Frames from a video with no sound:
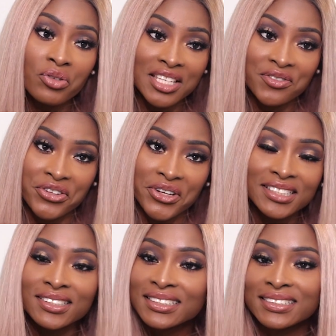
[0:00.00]
reached for
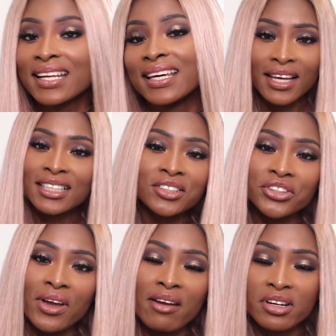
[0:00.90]
it since then. It's
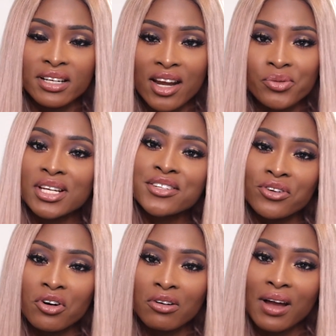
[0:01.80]
not your everyday reach
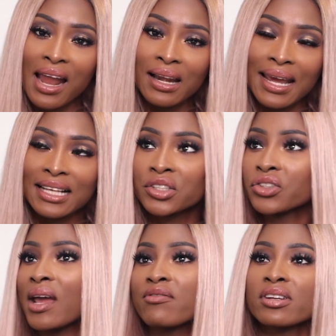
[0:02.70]
for highlight. It's not
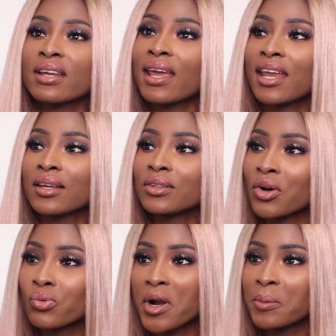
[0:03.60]
your everyday, you
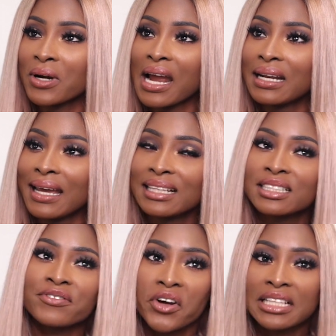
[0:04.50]
know, wearable highlight.
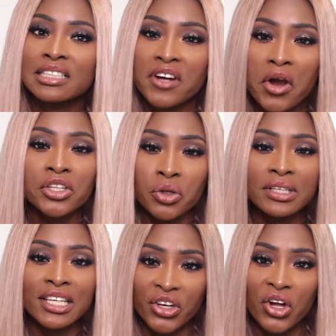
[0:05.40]
It's a very, it's a very
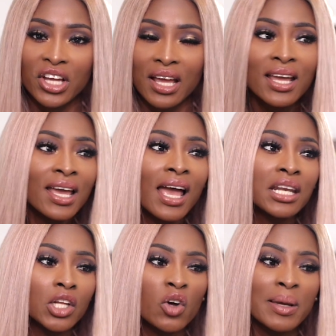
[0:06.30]
unique color.
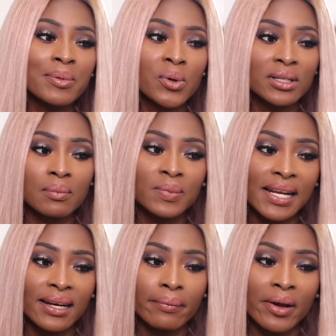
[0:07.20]
And a lot of people were
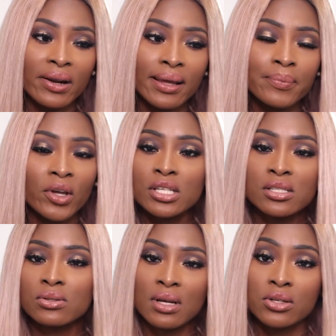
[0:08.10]
complaining about it, but you
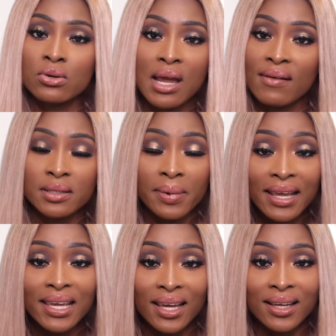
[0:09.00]
just don't, you don't have to
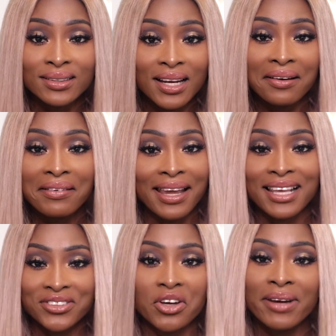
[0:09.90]
buy it like
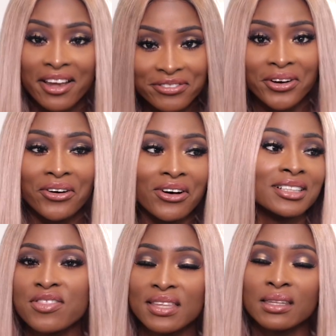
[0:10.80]
it's not by force.
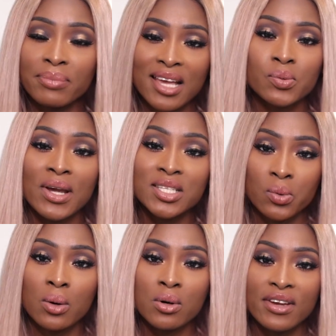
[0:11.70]
I think the best way to
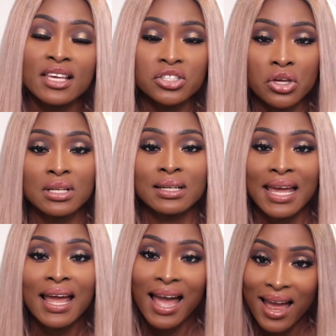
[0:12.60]
work with it is use a
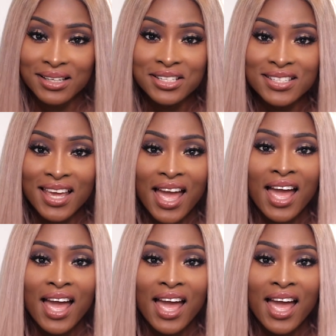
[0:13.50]
light hand